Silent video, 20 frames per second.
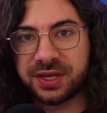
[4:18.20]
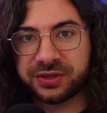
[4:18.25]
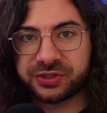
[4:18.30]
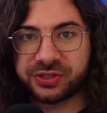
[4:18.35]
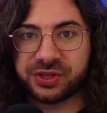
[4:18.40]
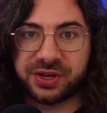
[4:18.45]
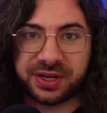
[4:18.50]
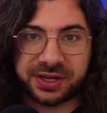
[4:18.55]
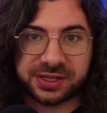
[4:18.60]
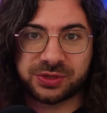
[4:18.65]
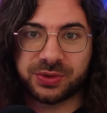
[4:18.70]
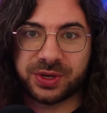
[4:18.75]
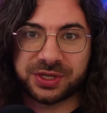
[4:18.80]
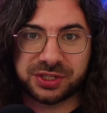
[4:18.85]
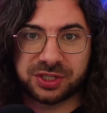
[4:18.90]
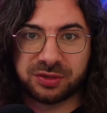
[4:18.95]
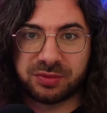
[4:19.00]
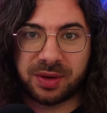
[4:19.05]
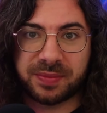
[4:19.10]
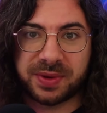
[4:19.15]
So the next
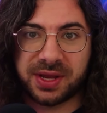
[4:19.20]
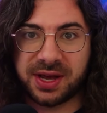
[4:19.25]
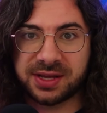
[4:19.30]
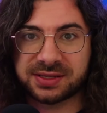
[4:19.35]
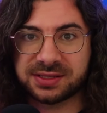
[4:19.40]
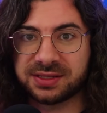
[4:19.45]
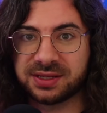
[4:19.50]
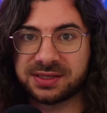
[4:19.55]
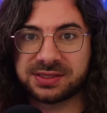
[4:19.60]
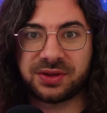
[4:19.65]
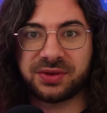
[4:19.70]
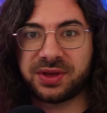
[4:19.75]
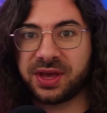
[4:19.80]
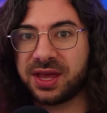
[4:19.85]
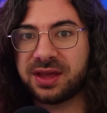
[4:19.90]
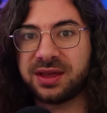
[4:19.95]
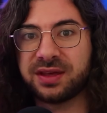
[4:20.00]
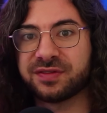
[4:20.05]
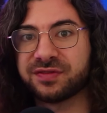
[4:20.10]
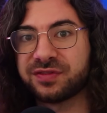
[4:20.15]
question you might be asking is,
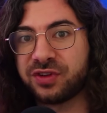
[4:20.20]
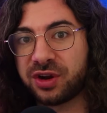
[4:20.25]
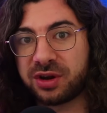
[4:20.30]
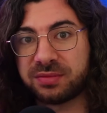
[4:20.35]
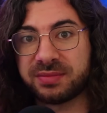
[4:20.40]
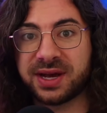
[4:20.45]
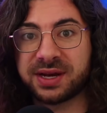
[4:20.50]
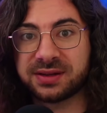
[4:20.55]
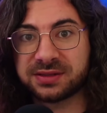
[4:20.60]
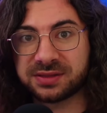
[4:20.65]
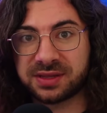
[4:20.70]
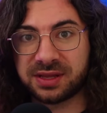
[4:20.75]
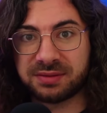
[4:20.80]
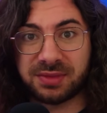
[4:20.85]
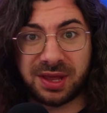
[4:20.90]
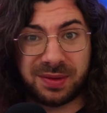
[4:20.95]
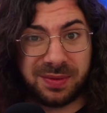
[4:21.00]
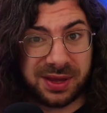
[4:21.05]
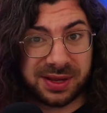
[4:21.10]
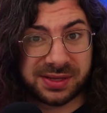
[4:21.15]
okay, if not a mouse, then
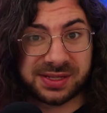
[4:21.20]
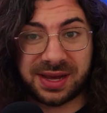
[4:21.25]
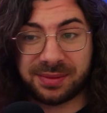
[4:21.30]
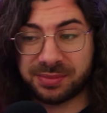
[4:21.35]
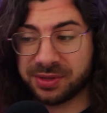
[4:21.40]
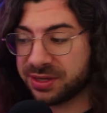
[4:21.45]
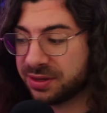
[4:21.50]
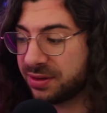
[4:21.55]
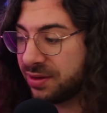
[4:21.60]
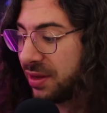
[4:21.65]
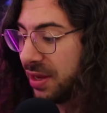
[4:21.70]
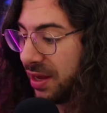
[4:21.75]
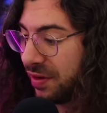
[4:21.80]
maybe a tablet.